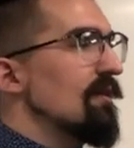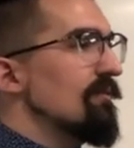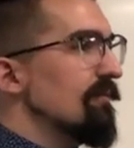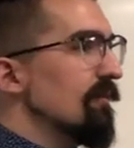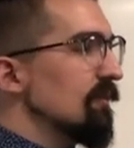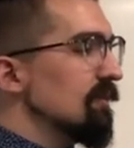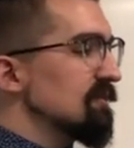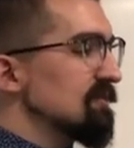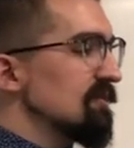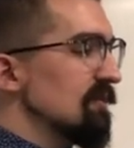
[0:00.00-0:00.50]
I
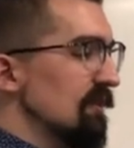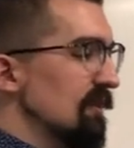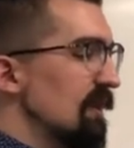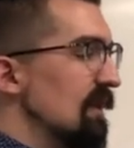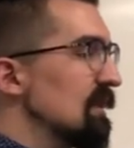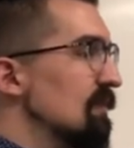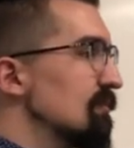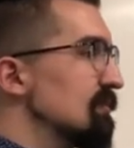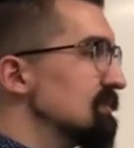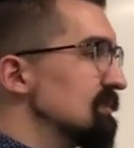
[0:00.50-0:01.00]
focused on the
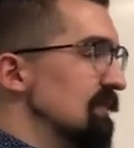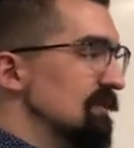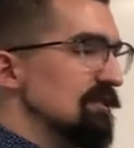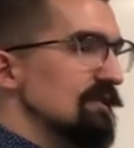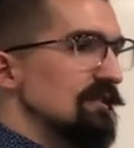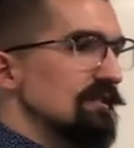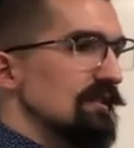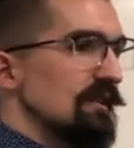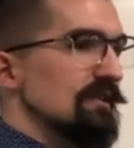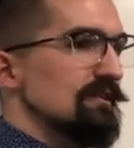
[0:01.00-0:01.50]
ninety percent
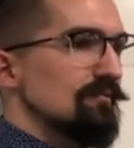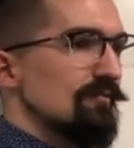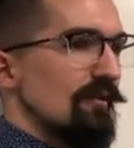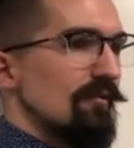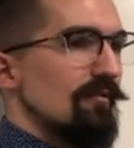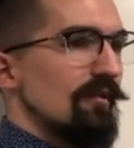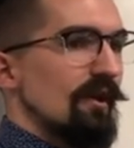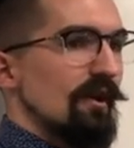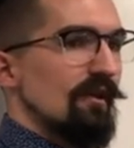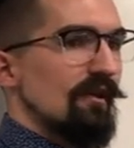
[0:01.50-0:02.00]
success
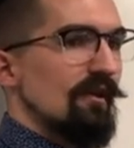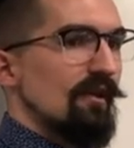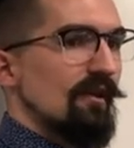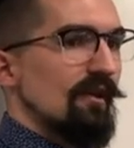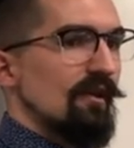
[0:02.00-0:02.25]
rate, right?